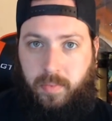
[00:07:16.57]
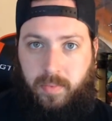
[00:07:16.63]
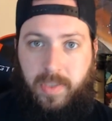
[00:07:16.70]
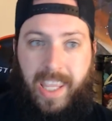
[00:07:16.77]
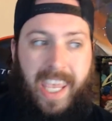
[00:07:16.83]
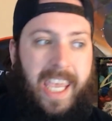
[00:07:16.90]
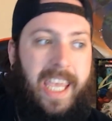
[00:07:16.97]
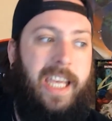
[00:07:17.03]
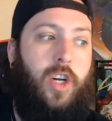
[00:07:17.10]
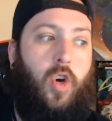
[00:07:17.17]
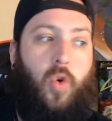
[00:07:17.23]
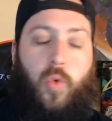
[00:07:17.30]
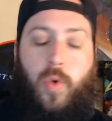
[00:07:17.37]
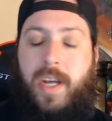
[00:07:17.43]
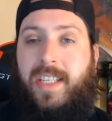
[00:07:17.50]

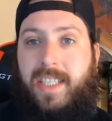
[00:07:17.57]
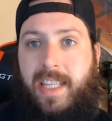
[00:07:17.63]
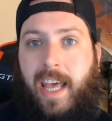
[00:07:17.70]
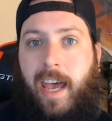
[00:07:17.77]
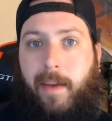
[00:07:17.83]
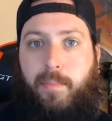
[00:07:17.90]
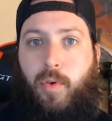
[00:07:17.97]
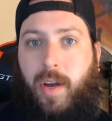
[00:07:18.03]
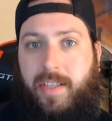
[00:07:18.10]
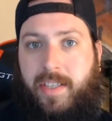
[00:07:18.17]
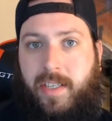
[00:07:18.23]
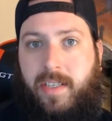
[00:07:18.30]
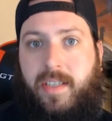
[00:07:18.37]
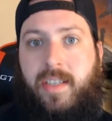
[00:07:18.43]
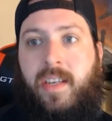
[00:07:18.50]
increase that
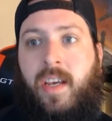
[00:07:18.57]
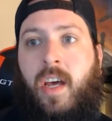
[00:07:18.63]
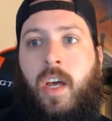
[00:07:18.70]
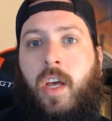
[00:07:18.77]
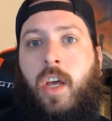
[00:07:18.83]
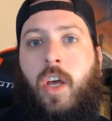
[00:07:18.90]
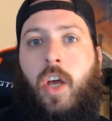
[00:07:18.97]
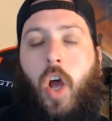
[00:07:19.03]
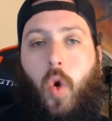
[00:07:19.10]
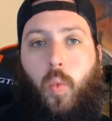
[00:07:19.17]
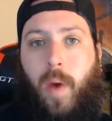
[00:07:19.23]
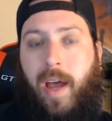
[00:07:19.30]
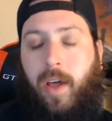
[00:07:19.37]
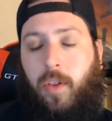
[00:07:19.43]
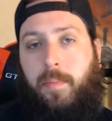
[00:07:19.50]
presence
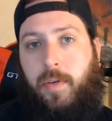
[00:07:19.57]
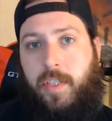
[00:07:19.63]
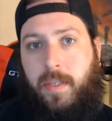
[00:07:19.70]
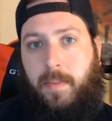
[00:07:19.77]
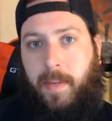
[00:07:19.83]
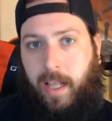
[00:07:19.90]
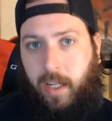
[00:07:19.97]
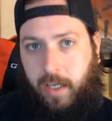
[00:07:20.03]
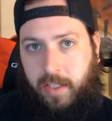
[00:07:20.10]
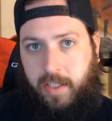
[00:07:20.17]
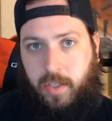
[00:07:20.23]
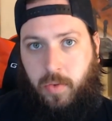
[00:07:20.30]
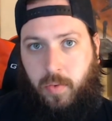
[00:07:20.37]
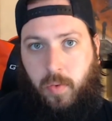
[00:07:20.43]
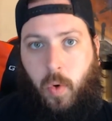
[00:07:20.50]
around the Principalities and
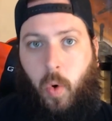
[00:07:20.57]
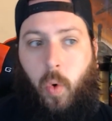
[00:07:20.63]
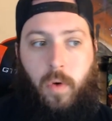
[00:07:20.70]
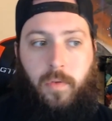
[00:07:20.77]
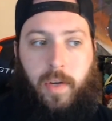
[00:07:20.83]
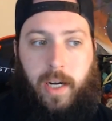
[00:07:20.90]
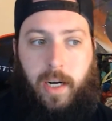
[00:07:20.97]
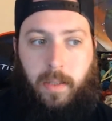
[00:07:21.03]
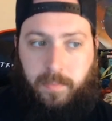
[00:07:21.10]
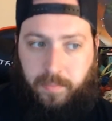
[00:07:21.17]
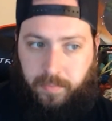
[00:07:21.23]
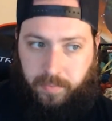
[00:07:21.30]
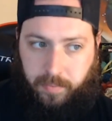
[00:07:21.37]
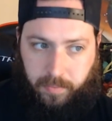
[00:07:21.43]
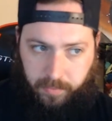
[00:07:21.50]
through Corvair.
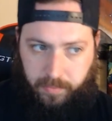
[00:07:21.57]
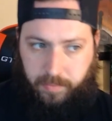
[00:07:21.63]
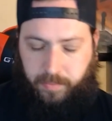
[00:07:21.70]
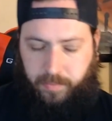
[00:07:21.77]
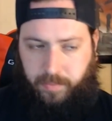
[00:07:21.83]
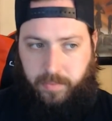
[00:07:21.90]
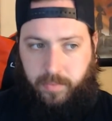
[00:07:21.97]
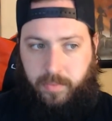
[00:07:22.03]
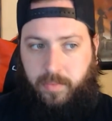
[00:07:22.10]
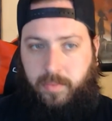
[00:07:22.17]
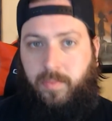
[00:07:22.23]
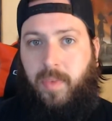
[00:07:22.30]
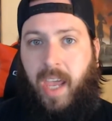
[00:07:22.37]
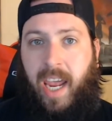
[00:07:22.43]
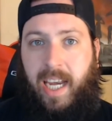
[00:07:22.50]

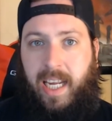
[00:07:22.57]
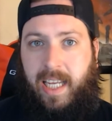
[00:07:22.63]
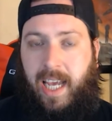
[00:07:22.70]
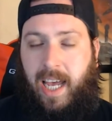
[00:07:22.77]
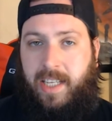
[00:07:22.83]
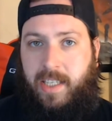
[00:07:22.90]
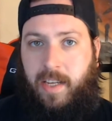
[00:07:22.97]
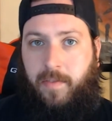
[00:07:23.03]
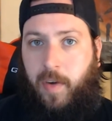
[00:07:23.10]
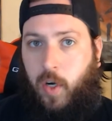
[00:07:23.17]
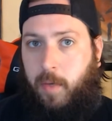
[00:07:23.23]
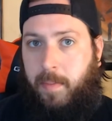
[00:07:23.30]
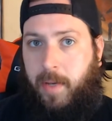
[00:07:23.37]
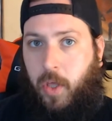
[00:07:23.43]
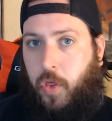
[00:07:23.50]
And he has a very
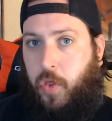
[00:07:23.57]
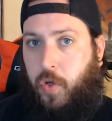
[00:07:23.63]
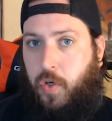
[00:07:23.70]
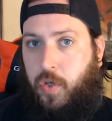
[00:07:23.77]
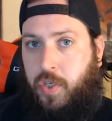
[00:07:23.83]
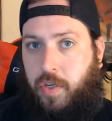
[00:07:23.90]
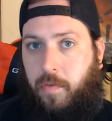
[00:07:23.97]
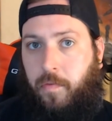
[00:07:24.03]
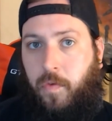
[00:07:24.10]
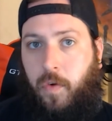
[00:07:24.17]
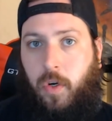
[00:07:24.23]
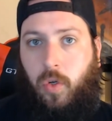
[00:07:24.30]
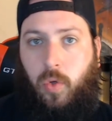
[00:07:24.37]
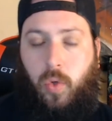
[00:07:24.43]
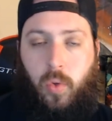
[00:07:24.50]
big thirst for
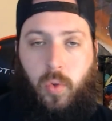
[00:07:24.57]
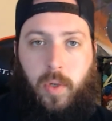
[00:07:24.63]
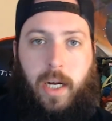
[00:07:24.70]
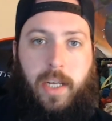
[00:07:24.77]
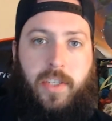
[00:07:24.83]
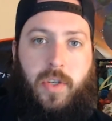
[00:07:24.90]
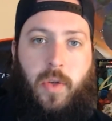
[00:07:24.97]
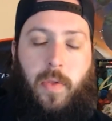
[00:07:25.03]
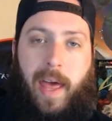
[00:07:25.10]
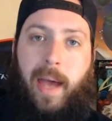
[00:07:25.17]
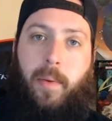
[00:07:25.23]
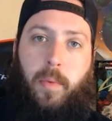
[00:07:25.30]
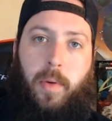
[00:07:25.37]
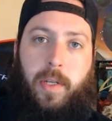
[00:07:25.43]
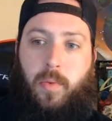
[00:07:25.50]
glory. So that
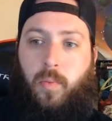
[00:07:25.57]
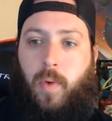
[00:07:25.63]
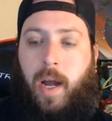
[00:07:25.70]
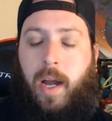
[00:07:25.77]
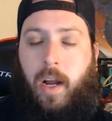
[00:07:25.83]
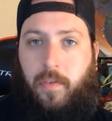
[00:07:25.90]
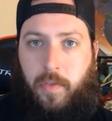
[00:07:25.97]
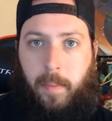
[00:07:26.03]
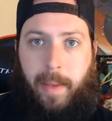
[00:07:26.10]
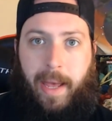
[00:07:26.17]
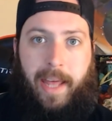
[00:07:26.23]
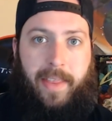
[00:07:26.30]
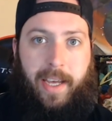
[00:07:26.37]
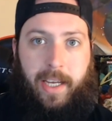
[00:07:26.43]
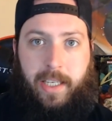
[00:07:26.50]
was right off the bat,
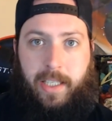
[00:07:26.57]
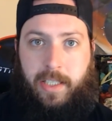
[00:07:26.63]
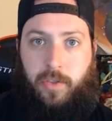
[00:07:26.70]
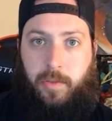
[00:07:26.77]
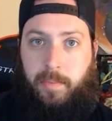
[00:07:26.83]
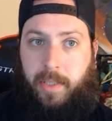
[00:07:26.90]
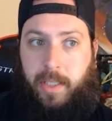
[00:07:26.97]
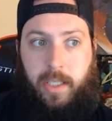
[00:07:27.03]
that could either be